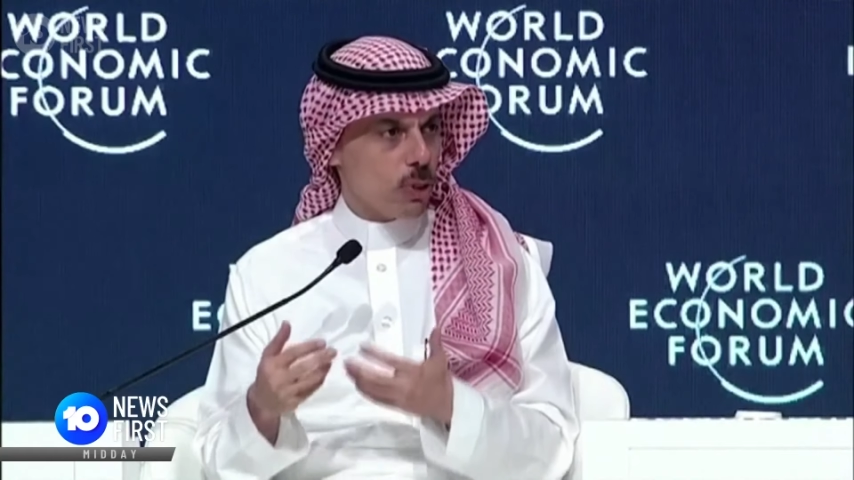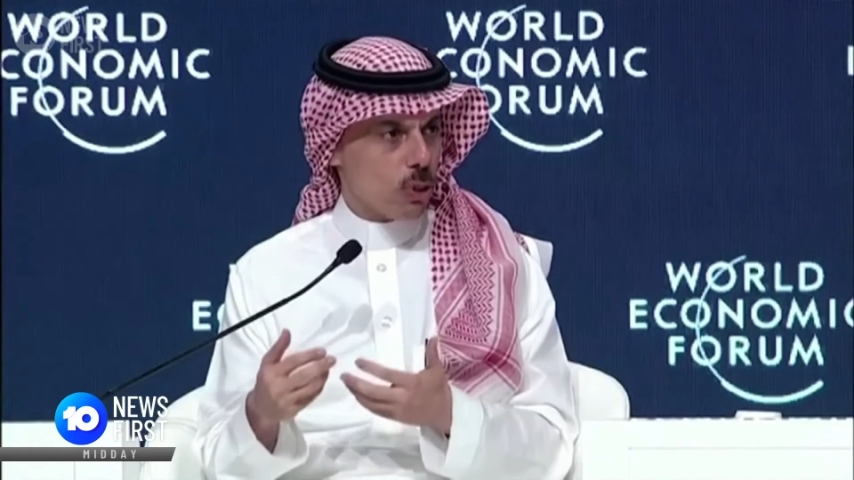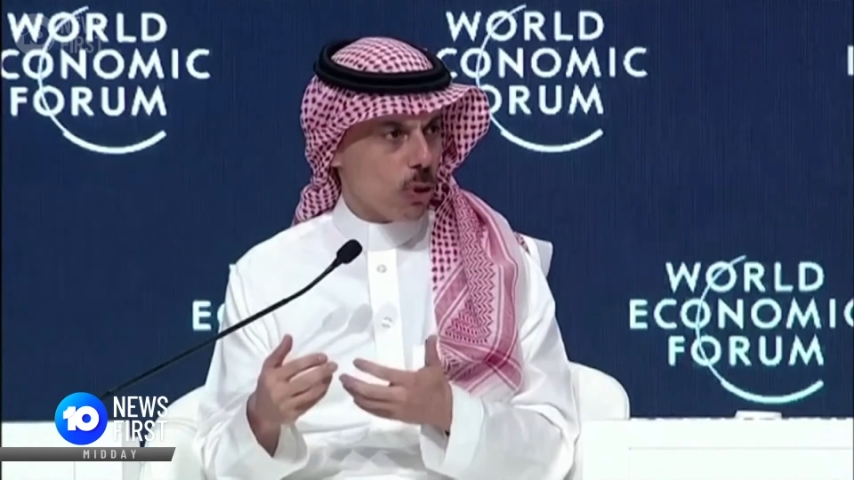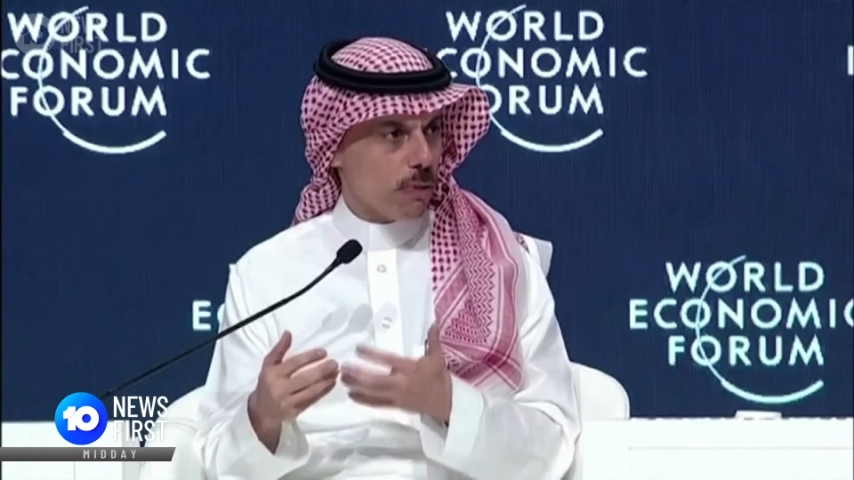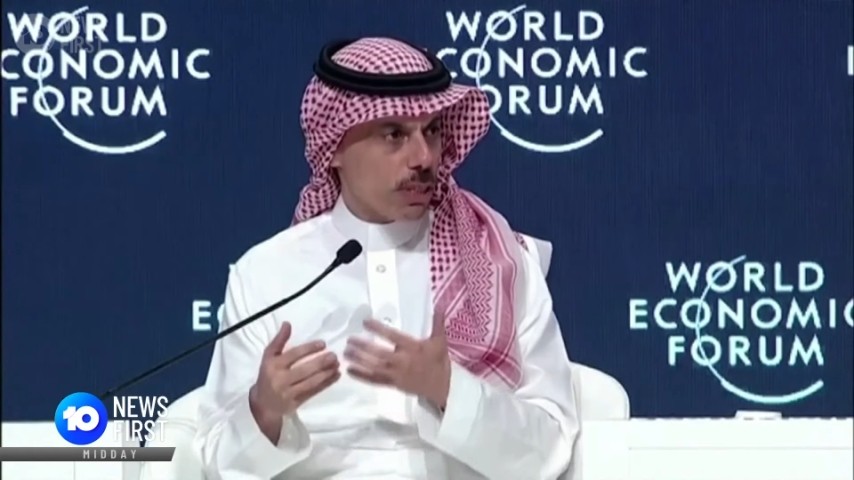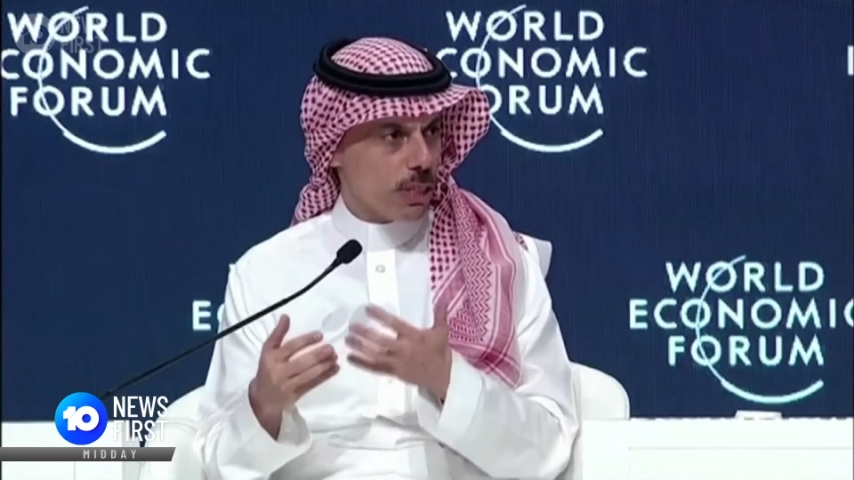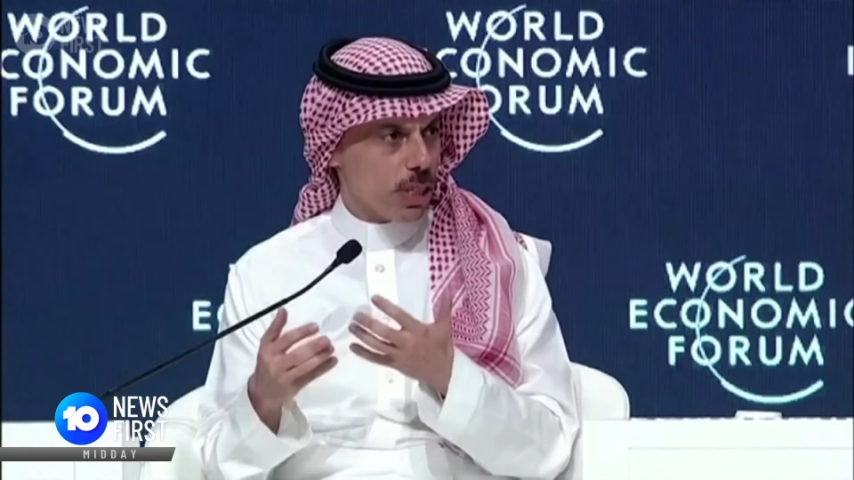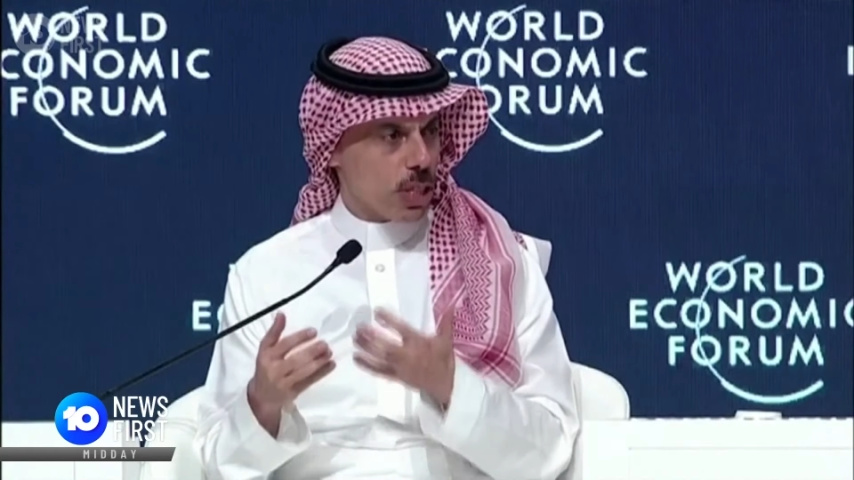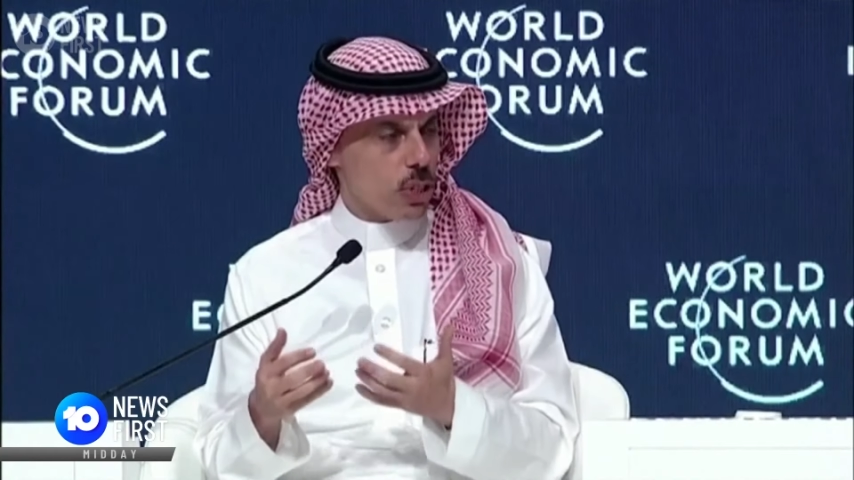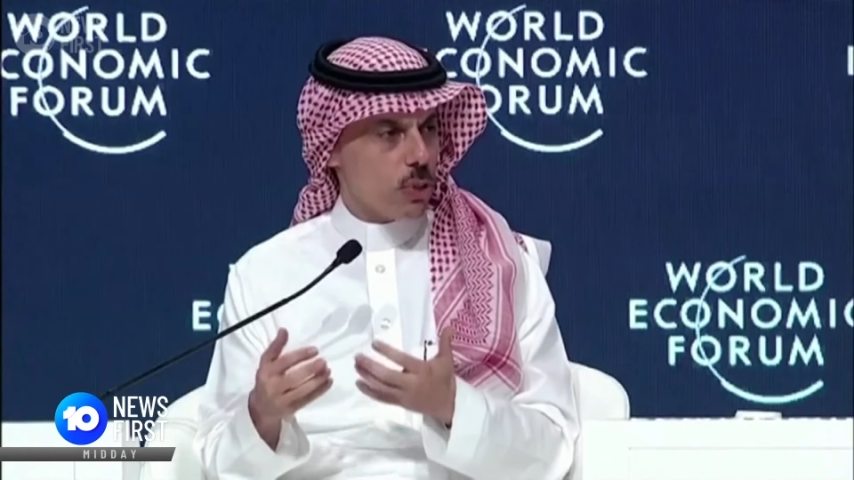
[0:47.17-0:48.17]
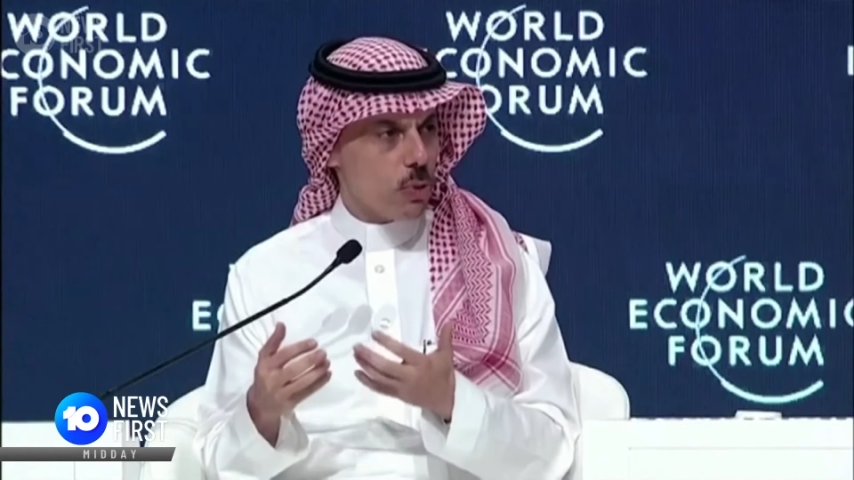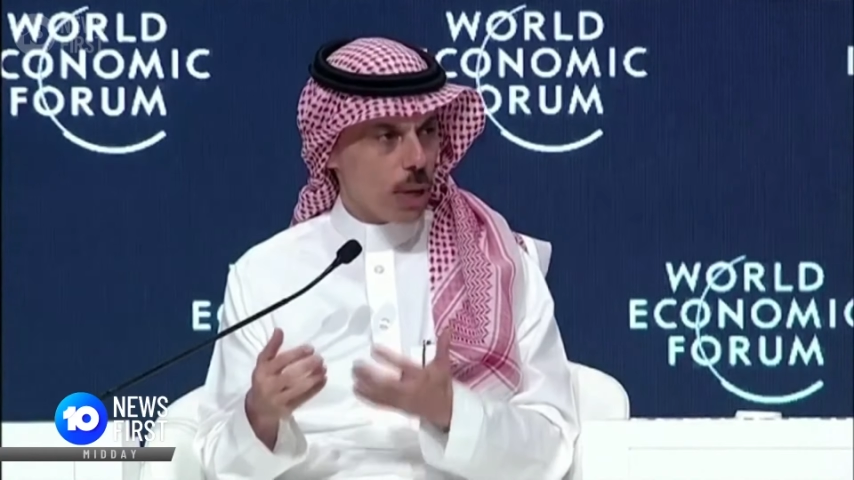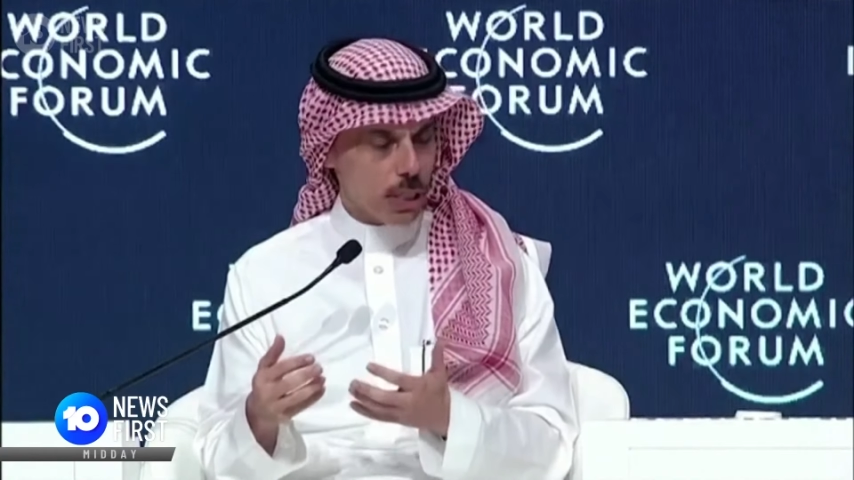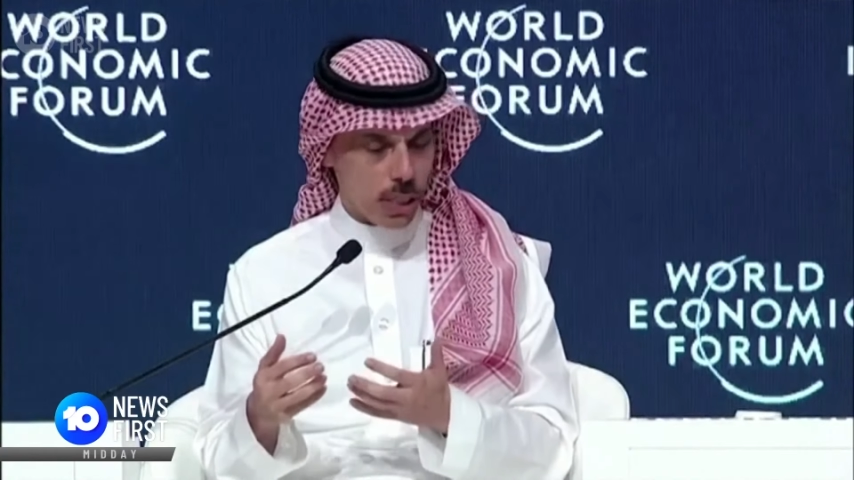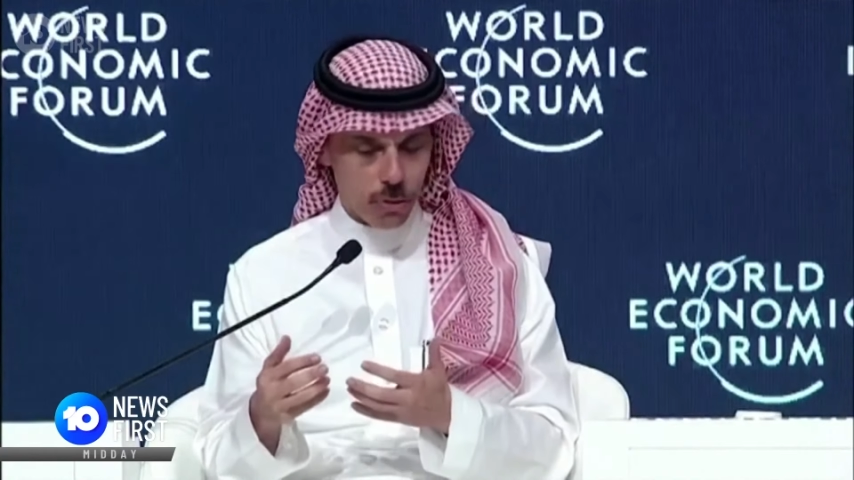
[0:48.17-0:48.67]
resolve this issue
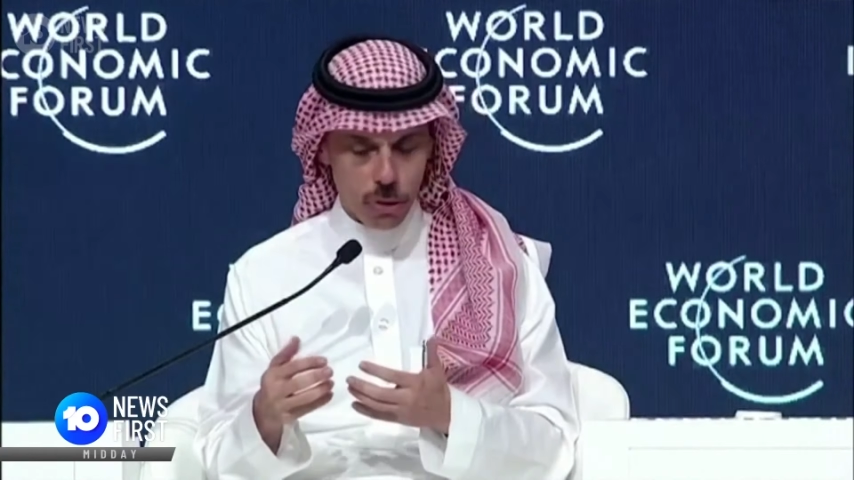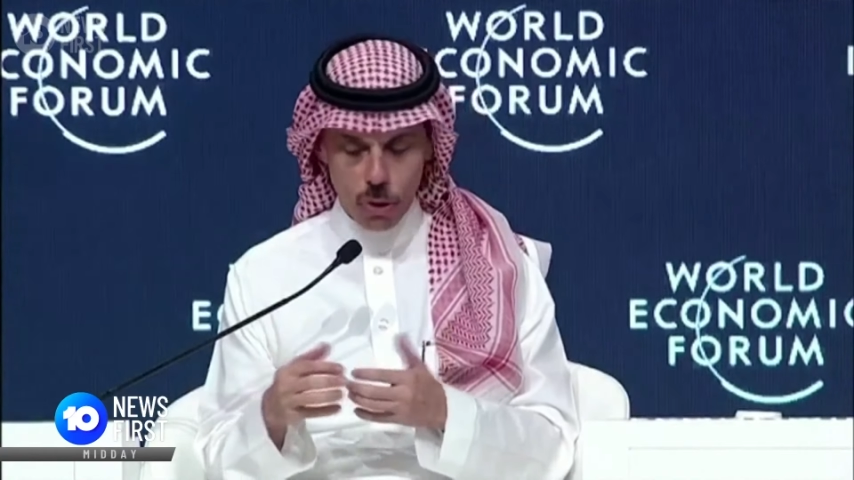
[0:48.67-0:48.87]
once and for